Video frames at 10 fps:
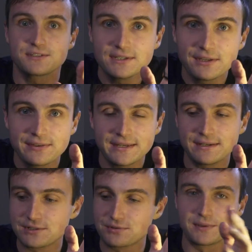You see, the thing
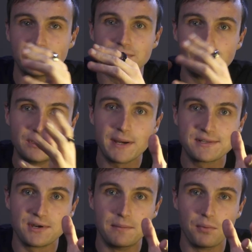is with
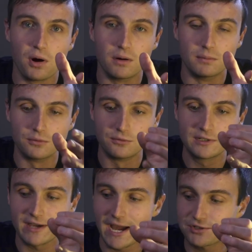Bedtime Bulb,
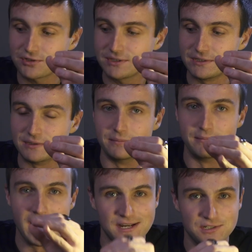we've actually
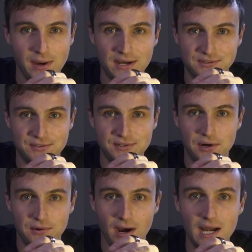maximized the
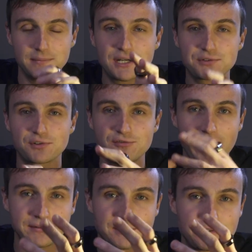CRI because we
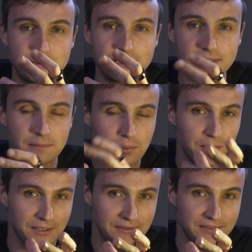found it to be
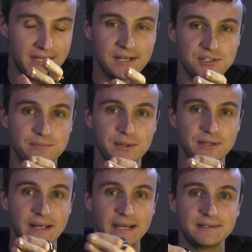important. You can't just put
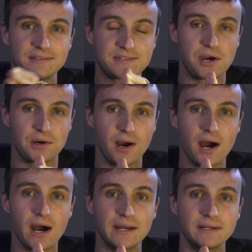an 80
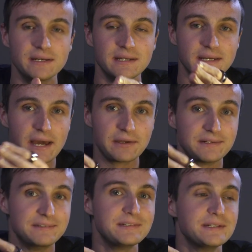CRI
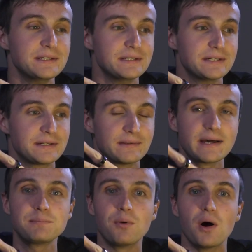LED in a
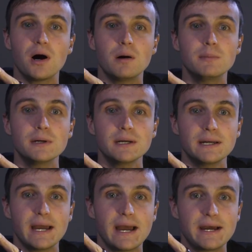light bulb
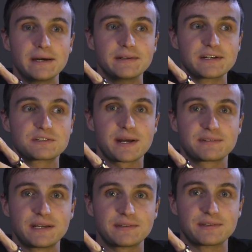and expect
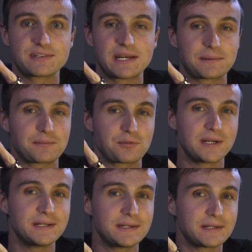to get the same
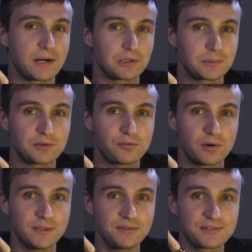reading color
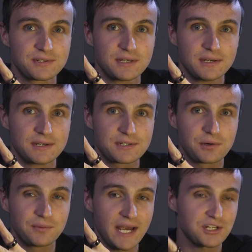performance. So
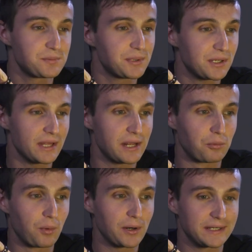we actually put a lot
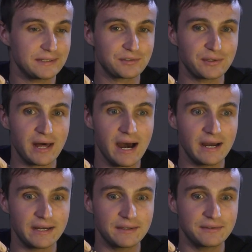of work into
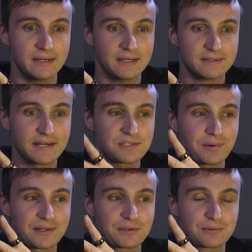that, and that's
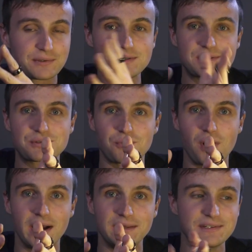one of the reasons
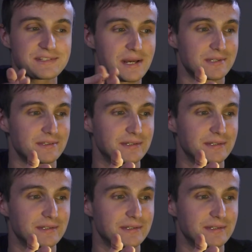why these types of